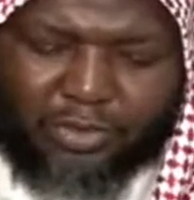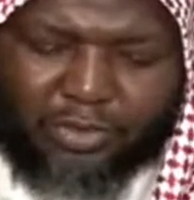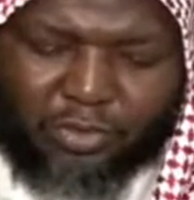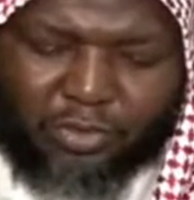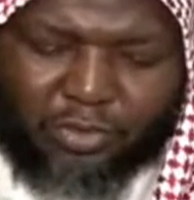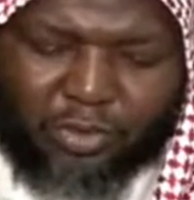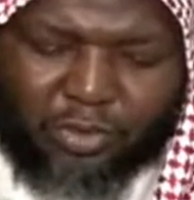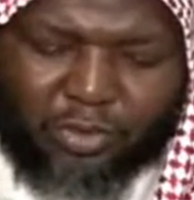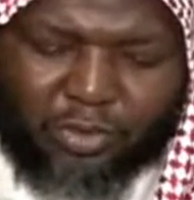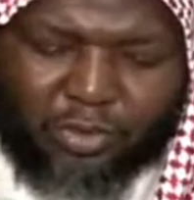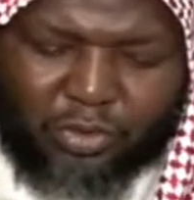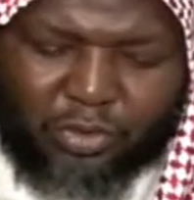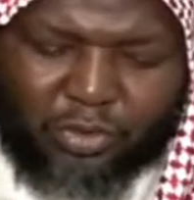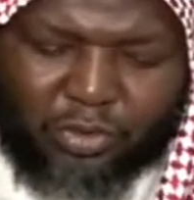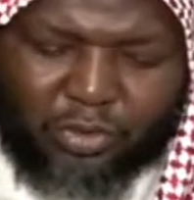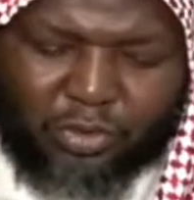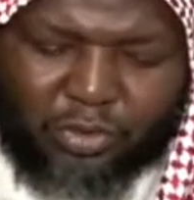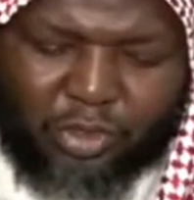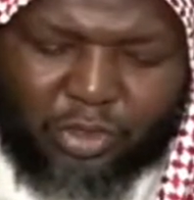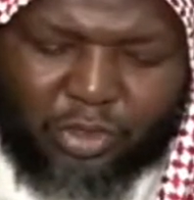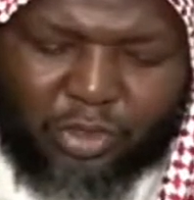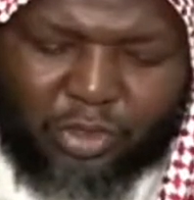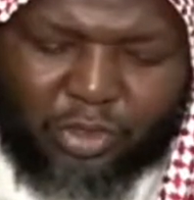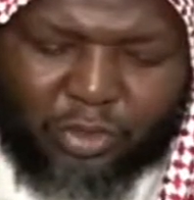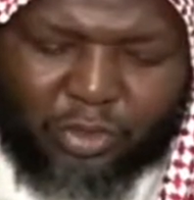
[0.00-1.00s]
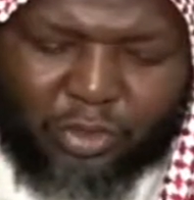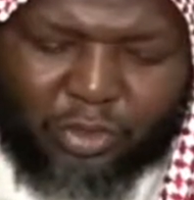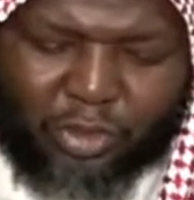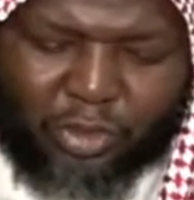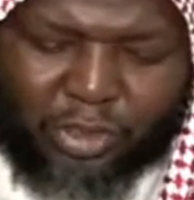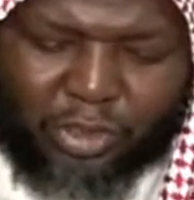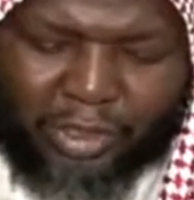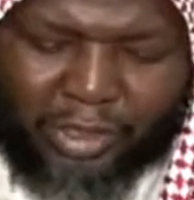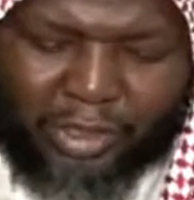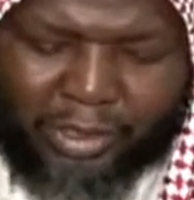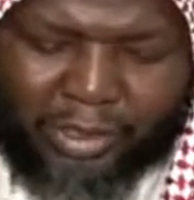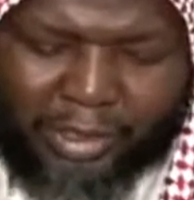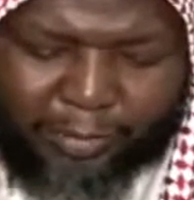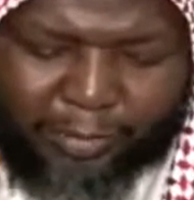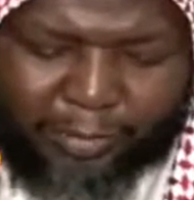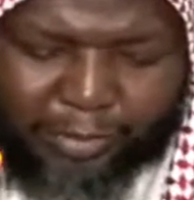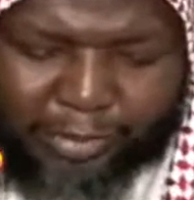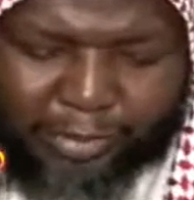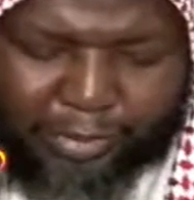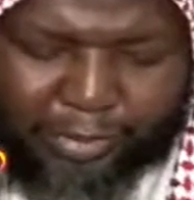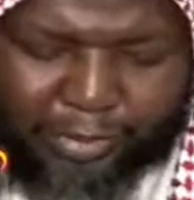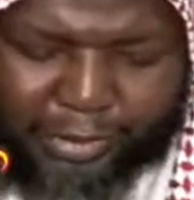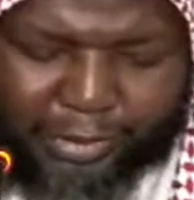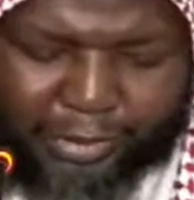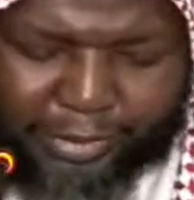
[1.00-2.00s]
So you know get right
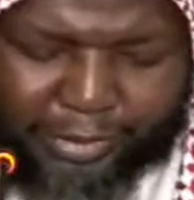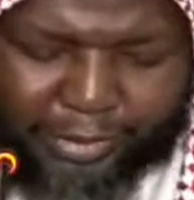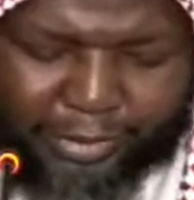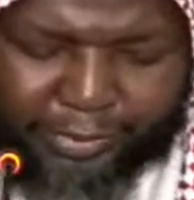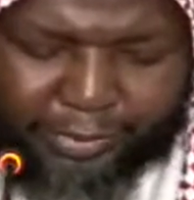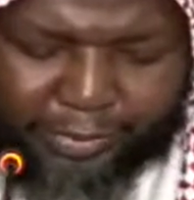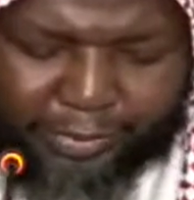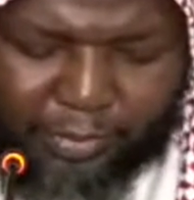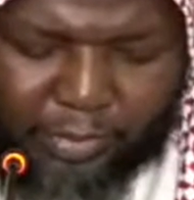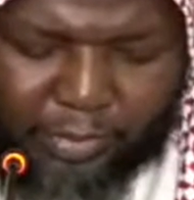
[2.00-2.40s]
for the.